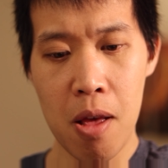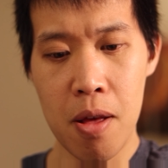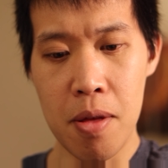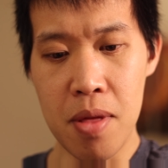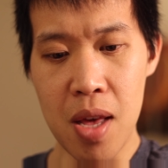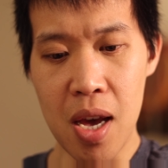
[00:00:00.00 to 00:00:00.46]

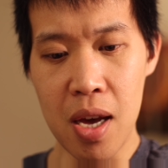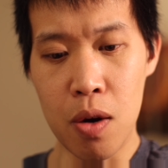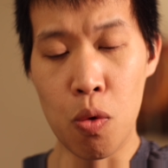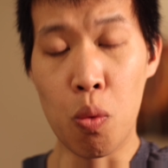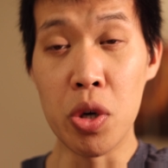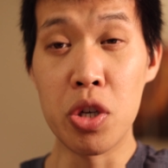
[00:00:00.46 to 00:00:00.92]

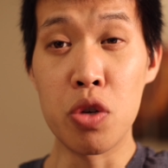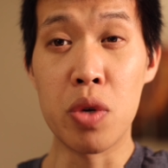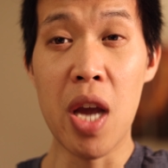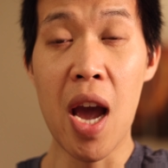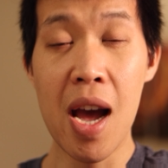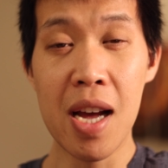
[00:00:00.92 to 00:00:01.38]
then what you
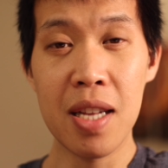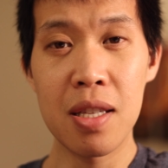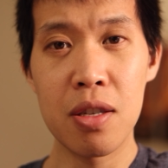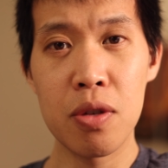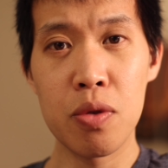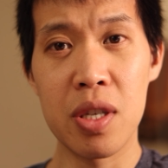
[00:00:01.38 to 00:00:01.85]
can
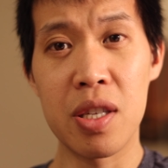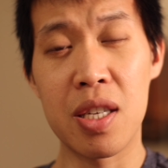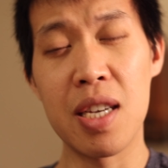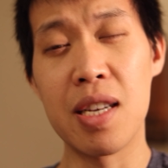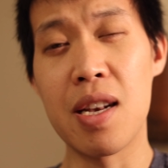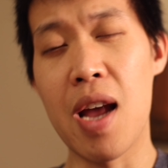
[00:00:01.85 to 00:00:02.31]
do is
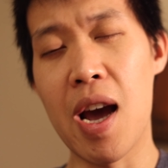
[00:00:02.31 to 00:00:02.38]
get an